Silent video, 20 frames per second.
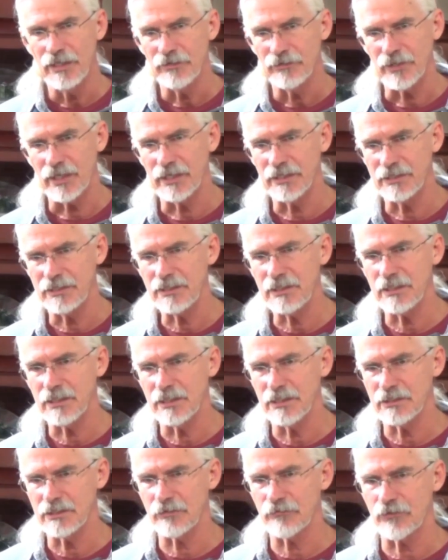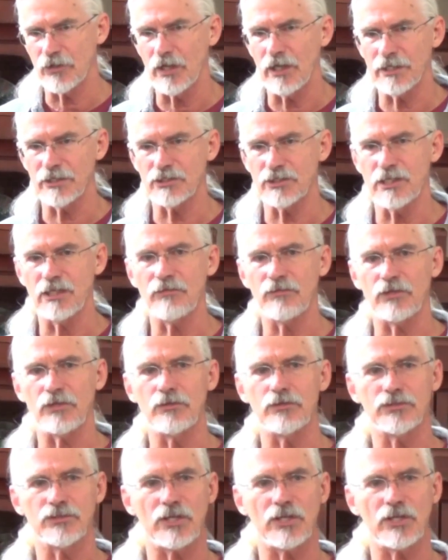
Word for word: The idea is, if God has given you